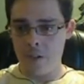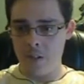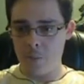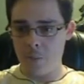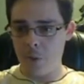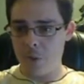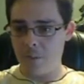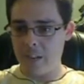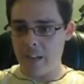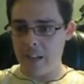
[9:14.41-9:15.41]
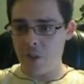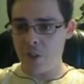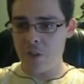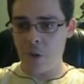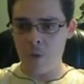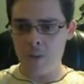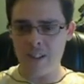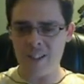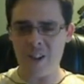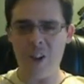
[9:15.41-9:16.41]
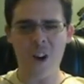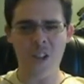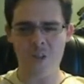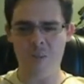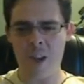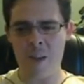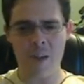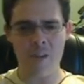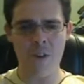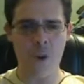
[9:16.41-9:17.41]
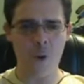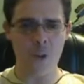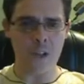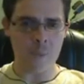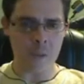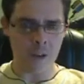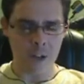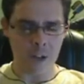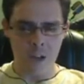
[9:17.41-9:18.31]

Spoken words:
this Purification Nova. That's an awesome name. I didn't even know his name that.